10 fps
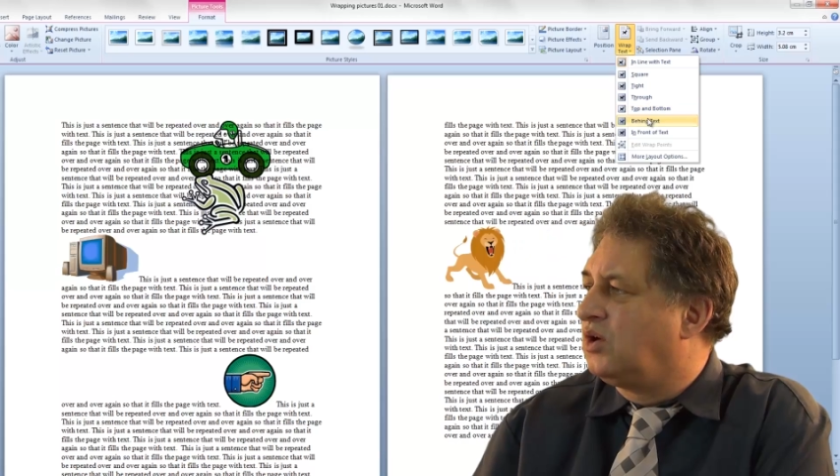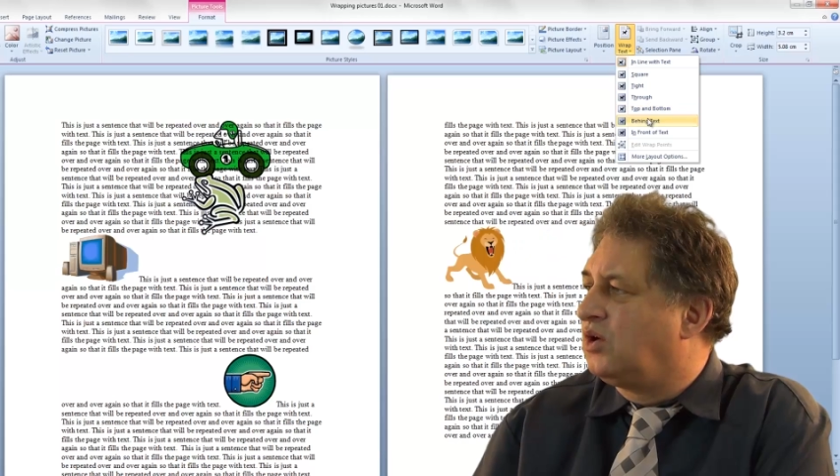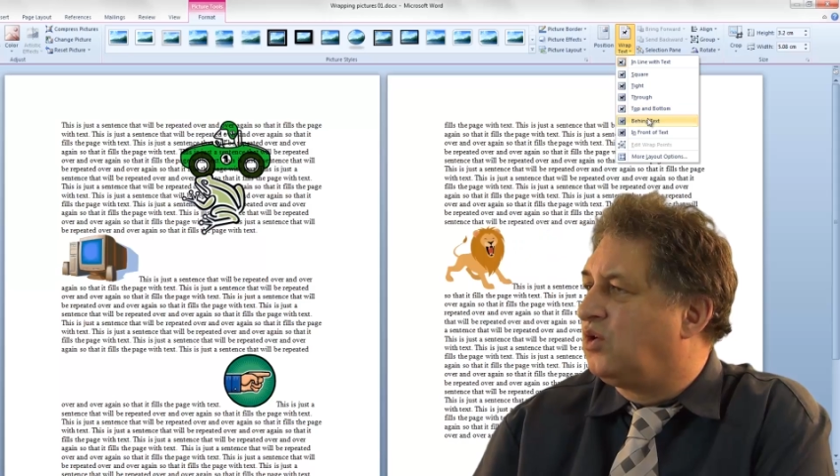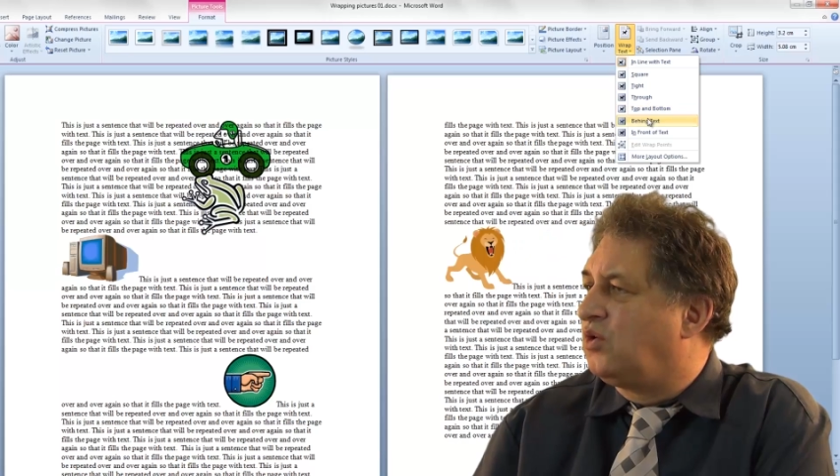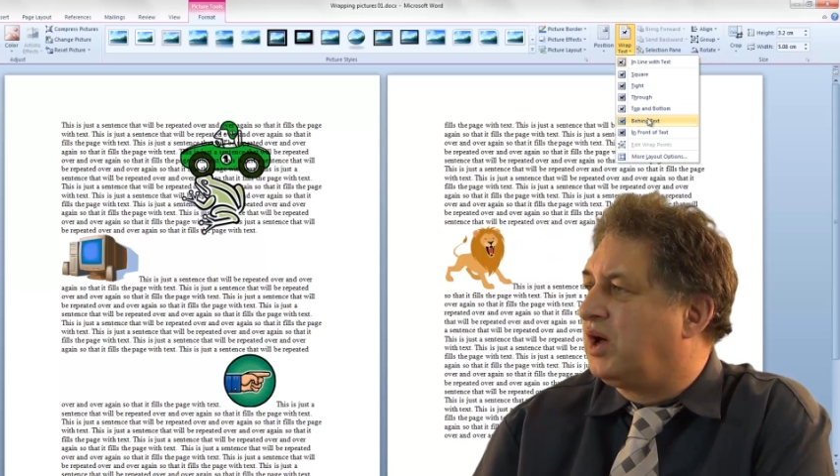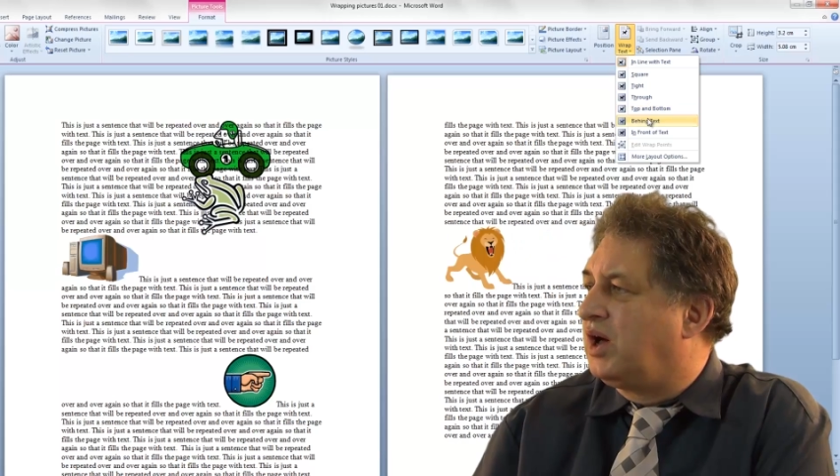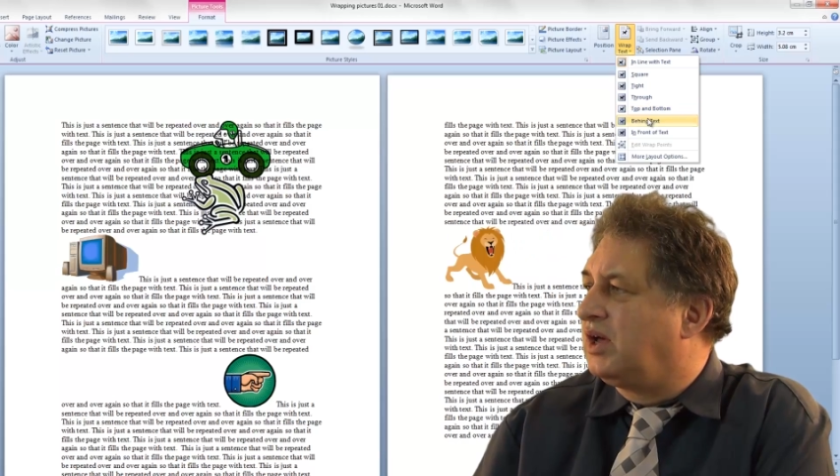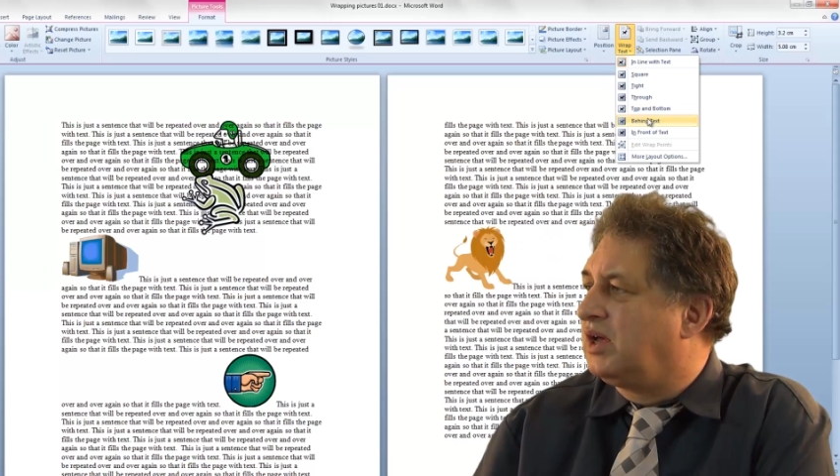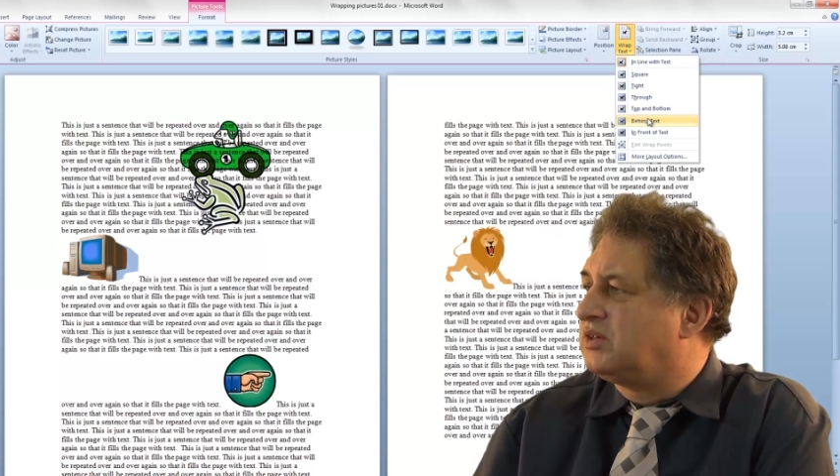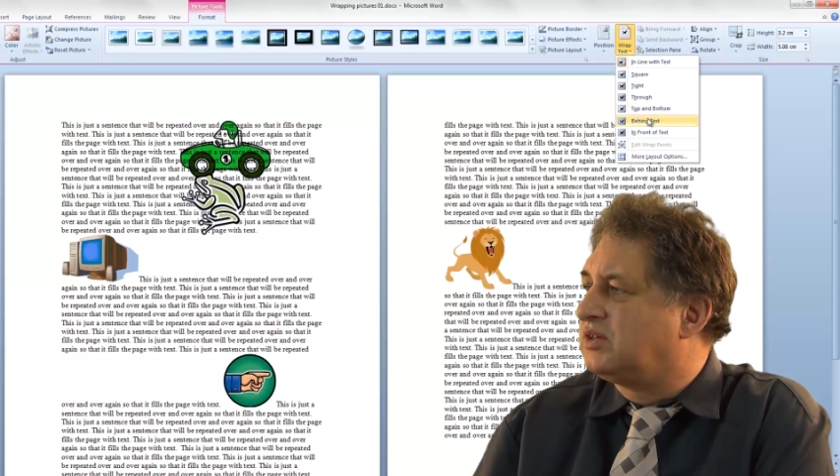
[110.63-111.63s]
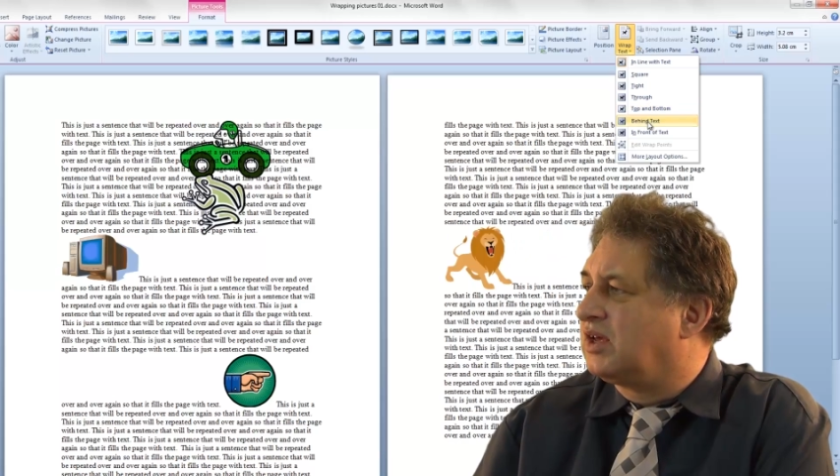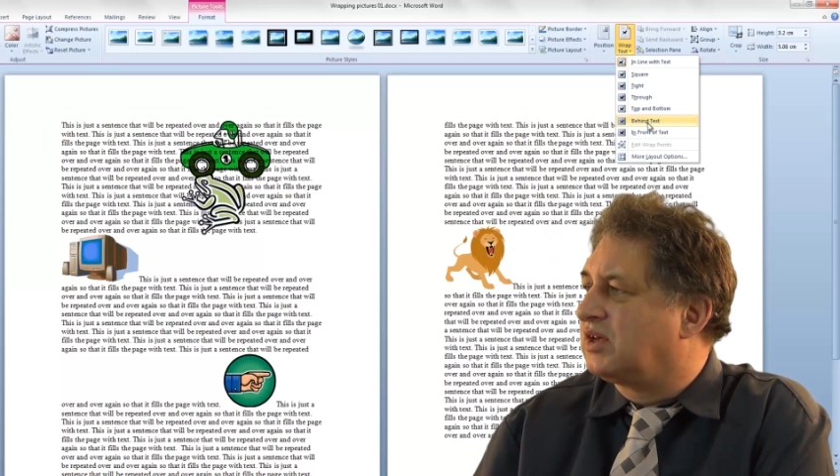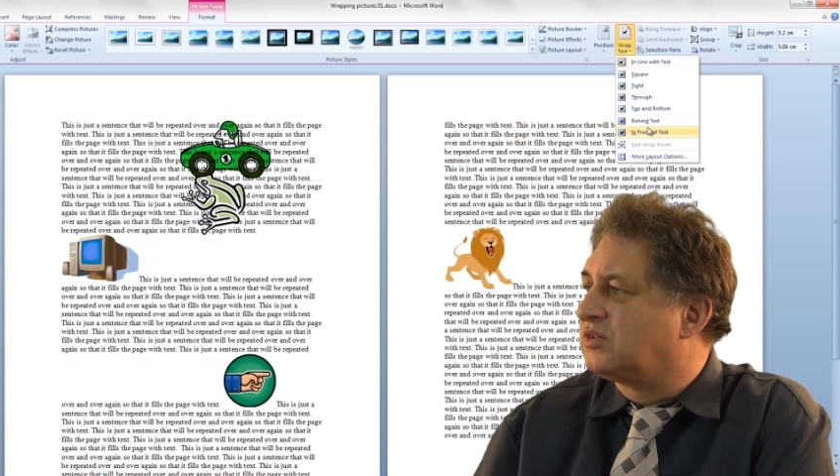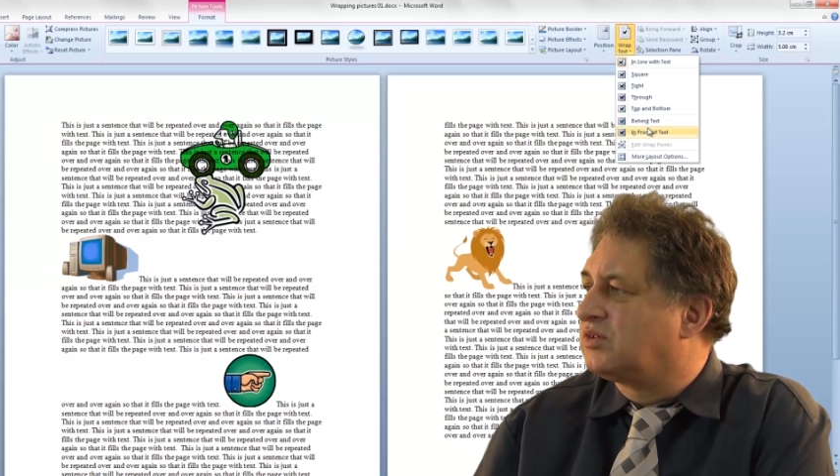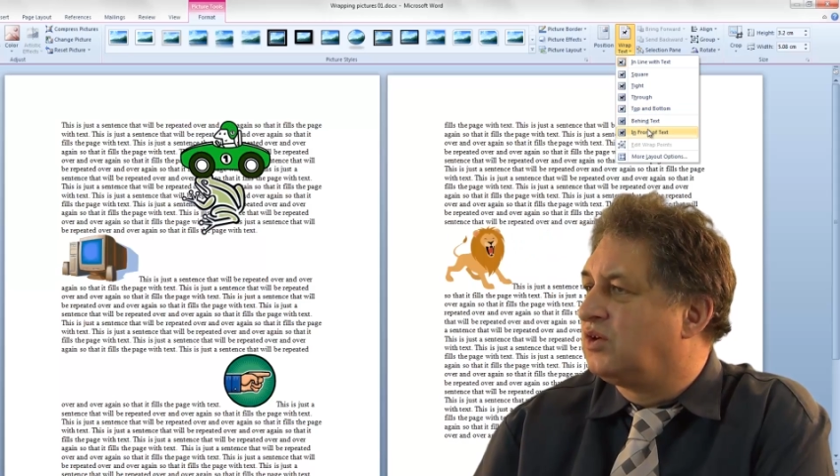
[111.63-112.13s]
or behind
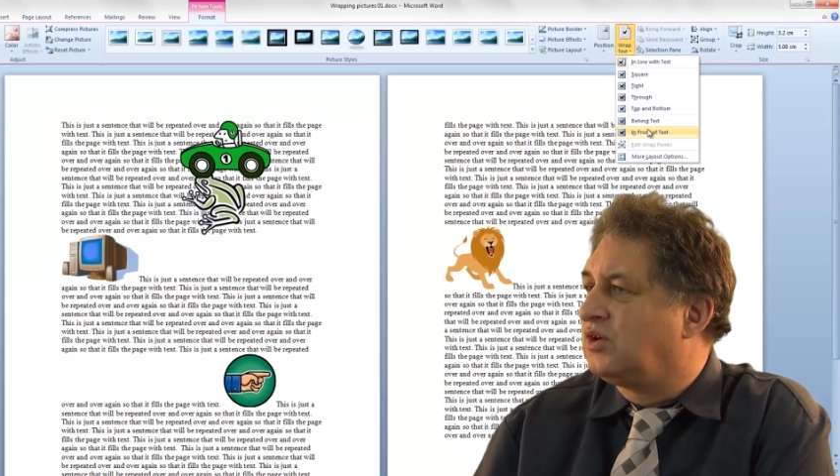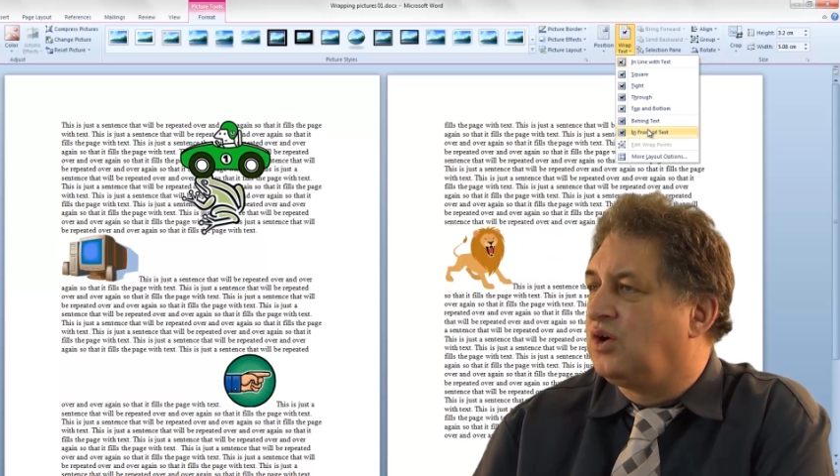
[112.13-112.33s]
text,